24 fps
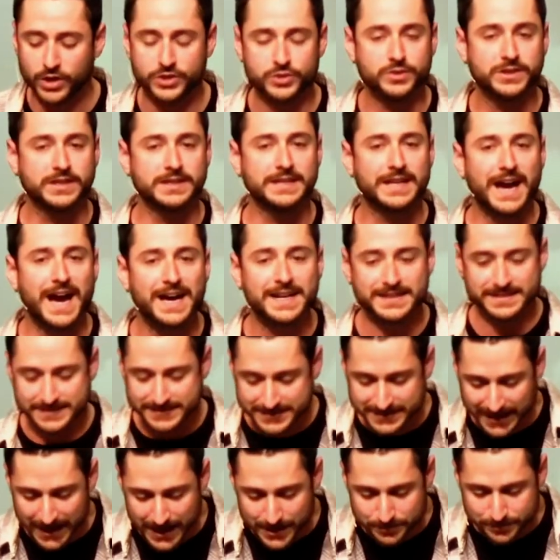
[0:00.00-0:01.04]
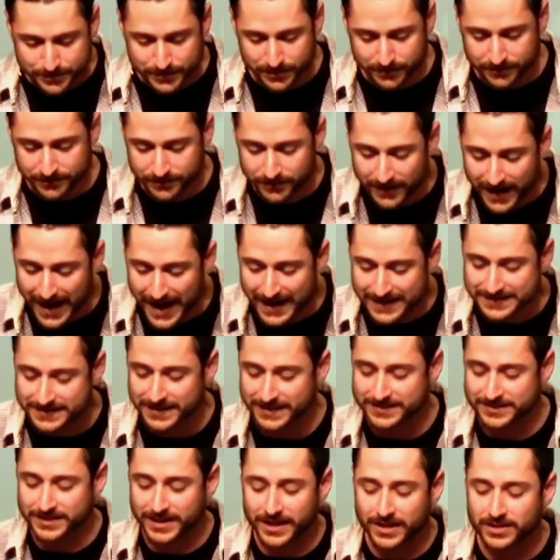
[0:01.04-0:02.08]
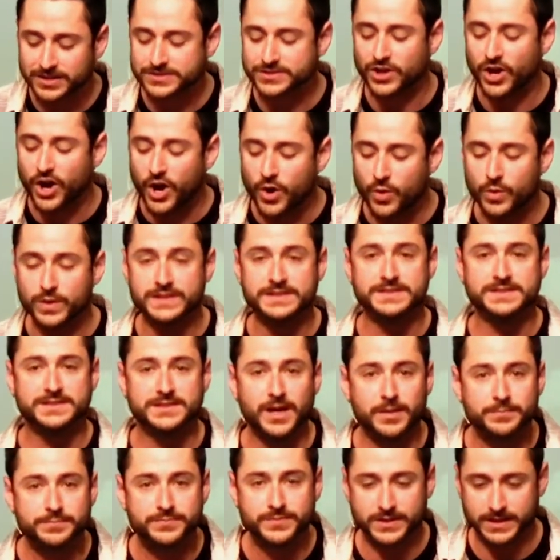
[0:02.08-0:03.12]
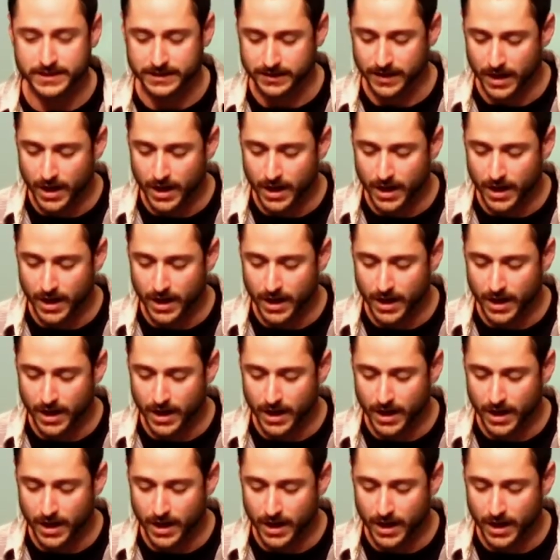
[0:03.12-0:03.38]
you cannot escape the fact that there is always something